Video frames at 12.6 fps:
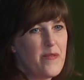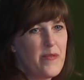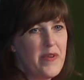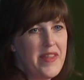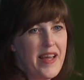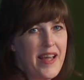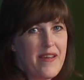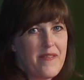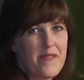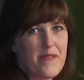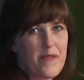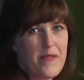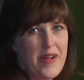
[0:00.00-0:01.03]
When
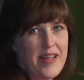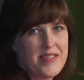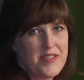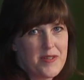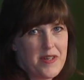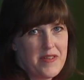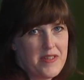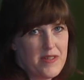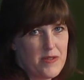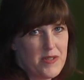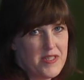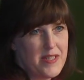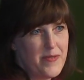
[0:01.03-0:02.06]
they ran short on their
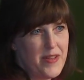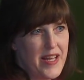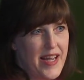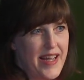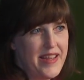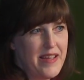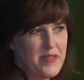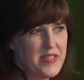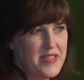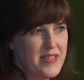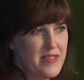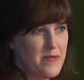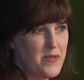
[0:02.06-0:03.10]
horse supply, they would
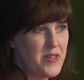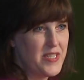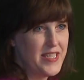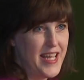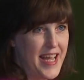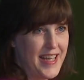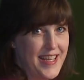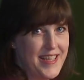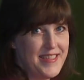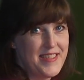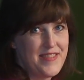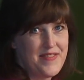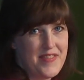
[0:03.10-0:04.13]
steal marsh
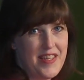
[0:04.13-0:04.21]
tackies,